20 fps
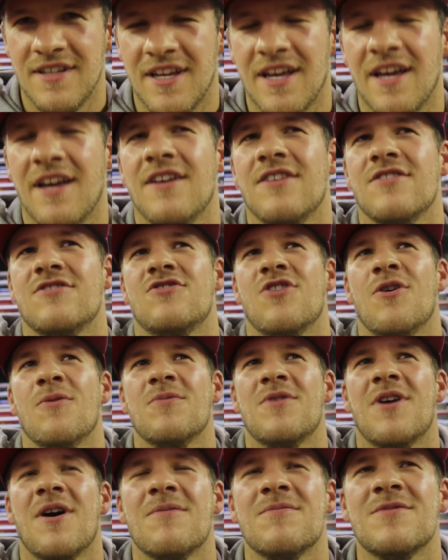Yeah,
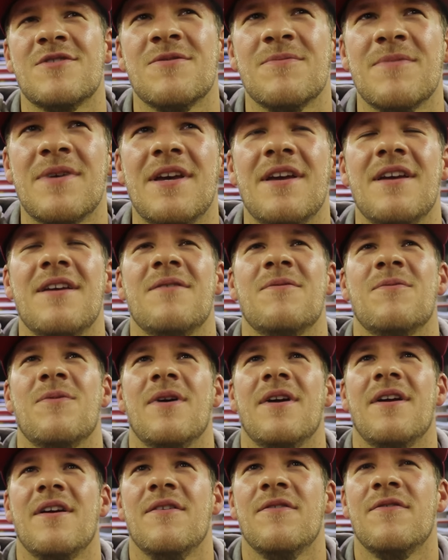Tom come to me
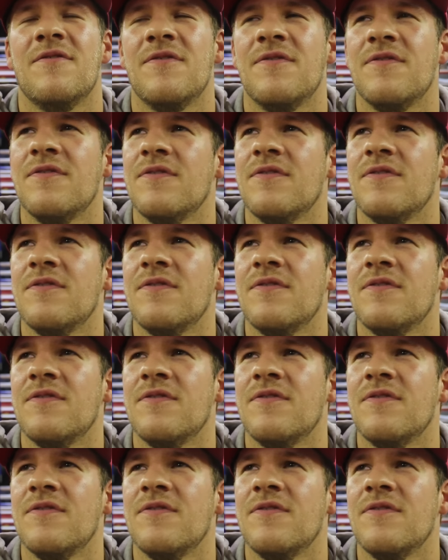with